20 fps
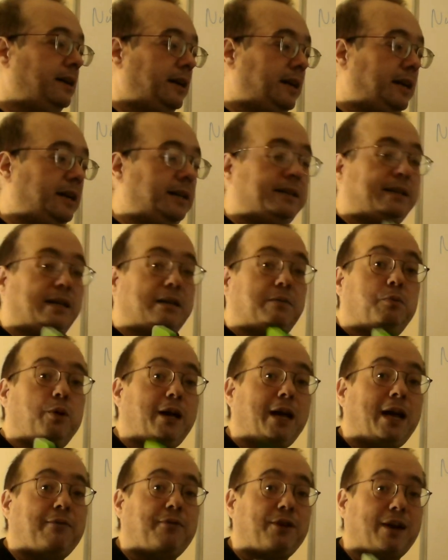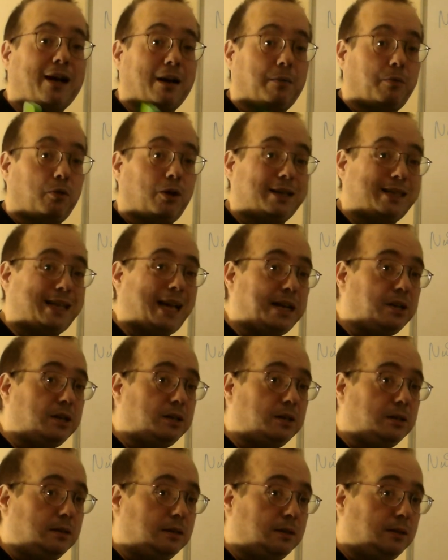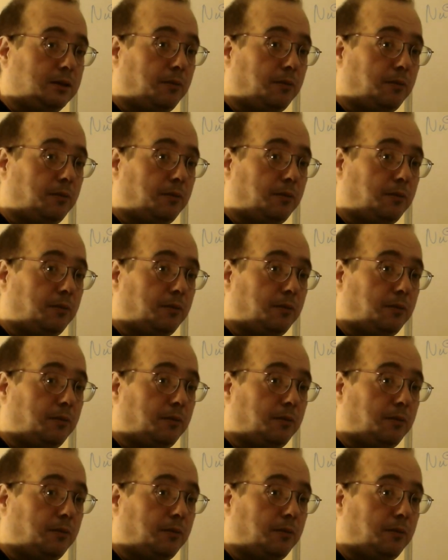is that we have a carbocation,